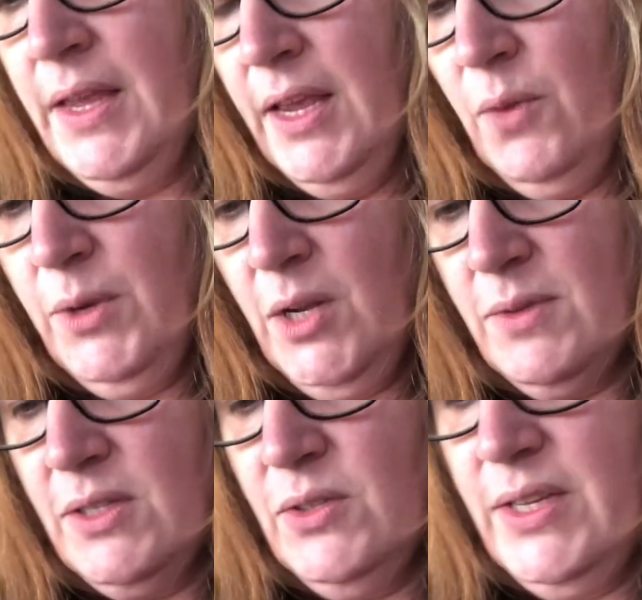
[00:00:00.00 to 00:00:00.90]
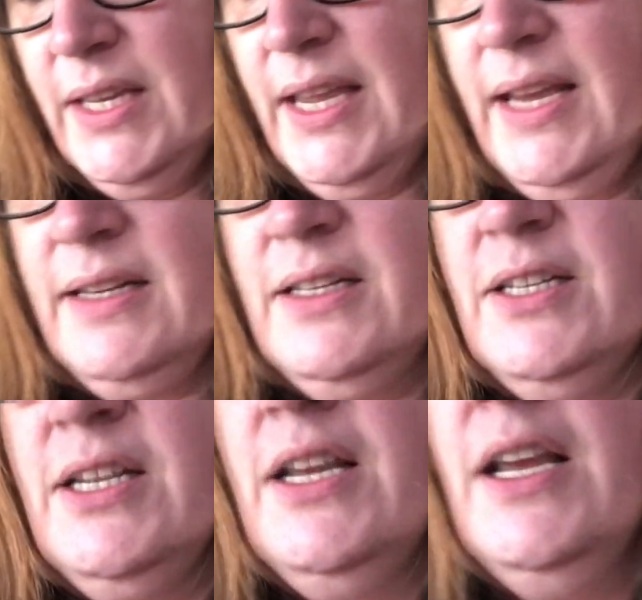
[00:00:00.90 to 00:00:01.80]
and when I was looking at
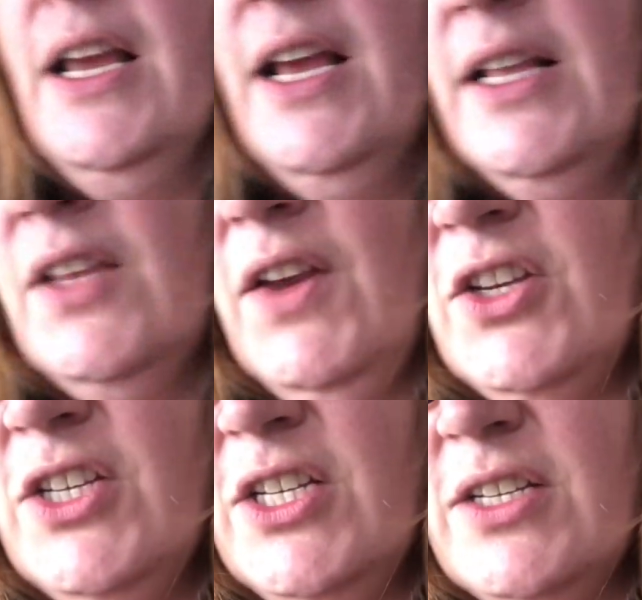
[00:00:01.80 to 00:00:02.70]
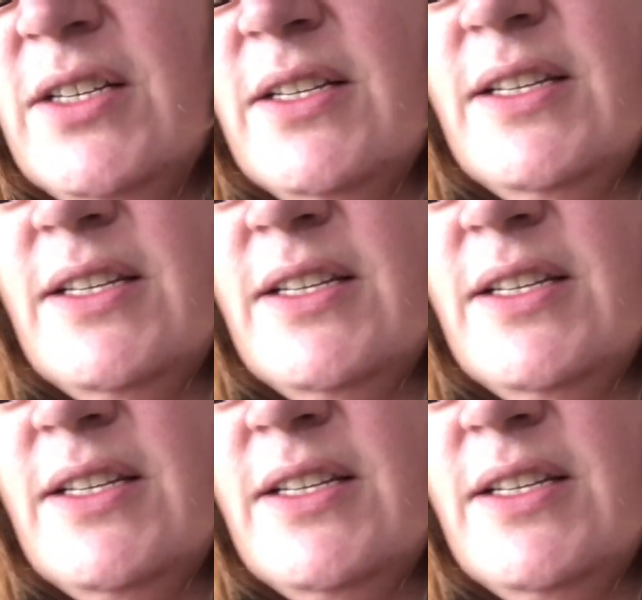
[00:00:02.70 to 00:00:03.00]
it, they've actually just